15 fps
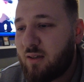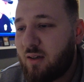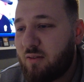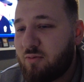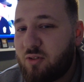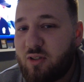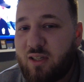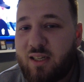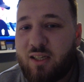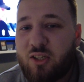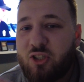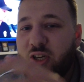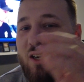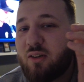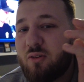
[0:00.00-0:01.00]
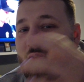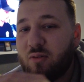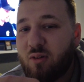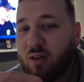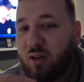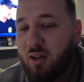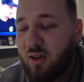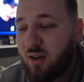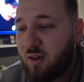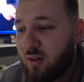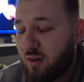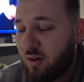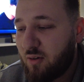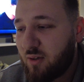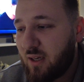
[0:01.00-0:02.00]
just let the channel
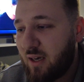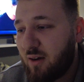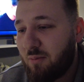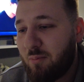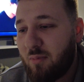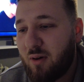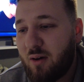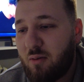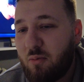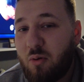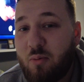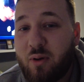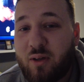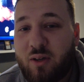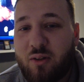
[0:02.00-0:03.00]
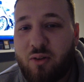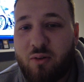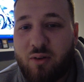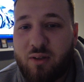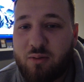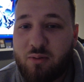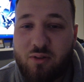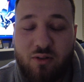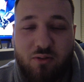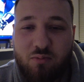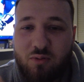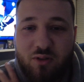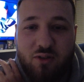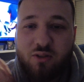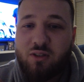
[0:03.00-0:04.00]
go down. But what we're gonna do is we're
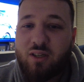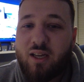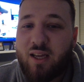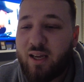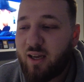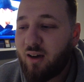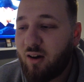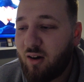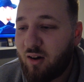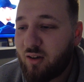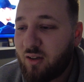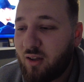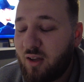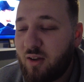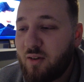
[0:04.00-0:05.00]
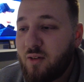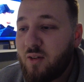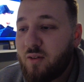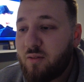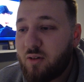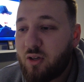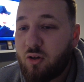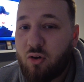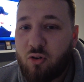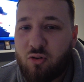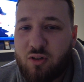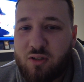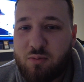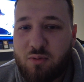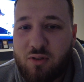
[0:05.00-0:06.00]
just gonna hit it hard. You got
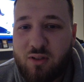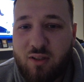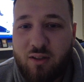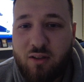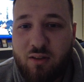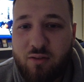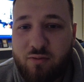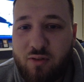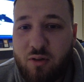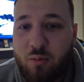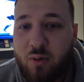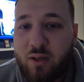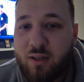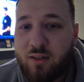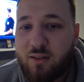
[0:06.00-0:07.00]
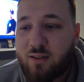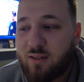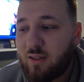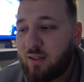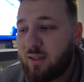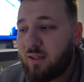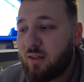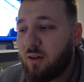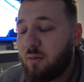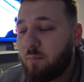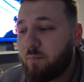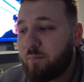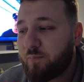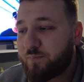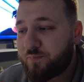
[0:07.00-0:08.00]
Christmas in a few weeks, and
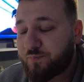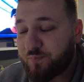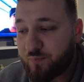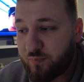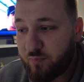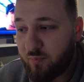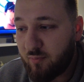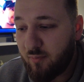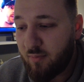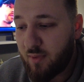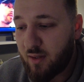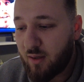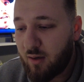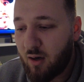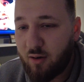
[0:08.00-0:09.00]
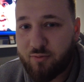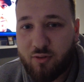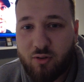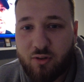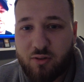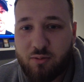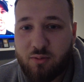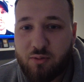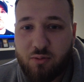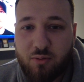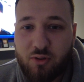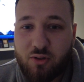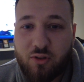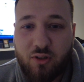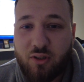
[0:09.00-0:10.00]
then after Christmas we're
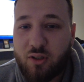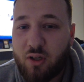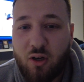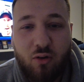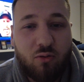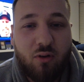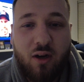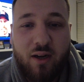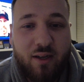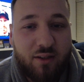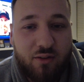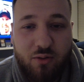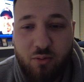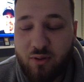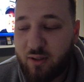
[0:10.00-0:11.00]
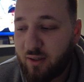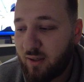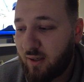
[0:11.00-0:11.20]
just gonna go right into it.